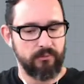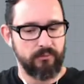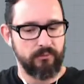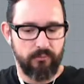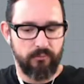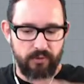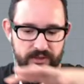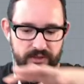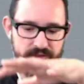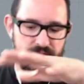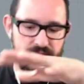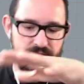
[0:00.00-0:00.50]

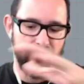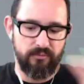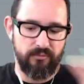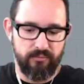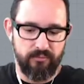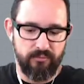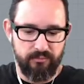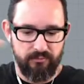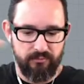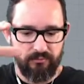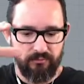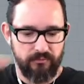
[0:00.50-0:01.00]
once you
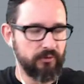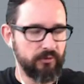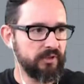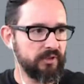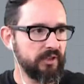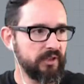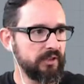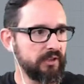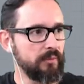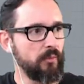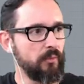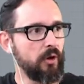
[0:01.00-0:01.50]

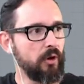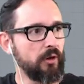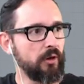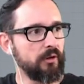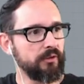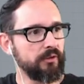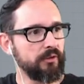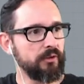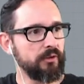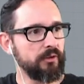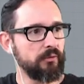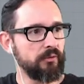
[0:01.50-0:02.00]
rotate the model,
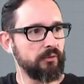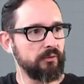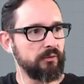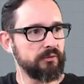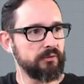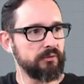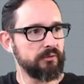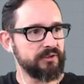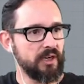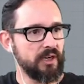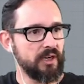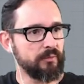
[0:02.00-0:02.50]
you will
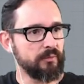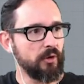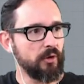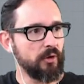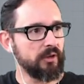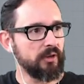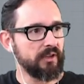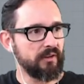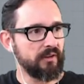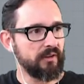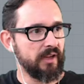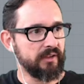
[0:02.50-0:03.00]
start modeling
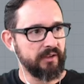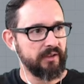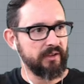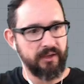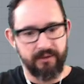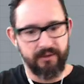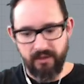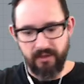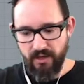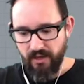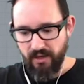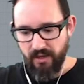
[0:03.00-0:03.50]
like that.
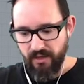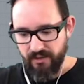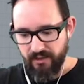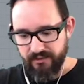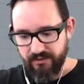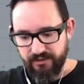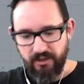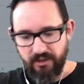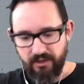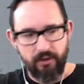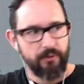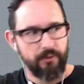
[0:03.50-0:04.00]

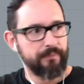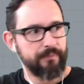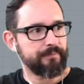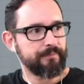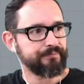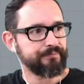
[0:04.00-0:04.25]
So,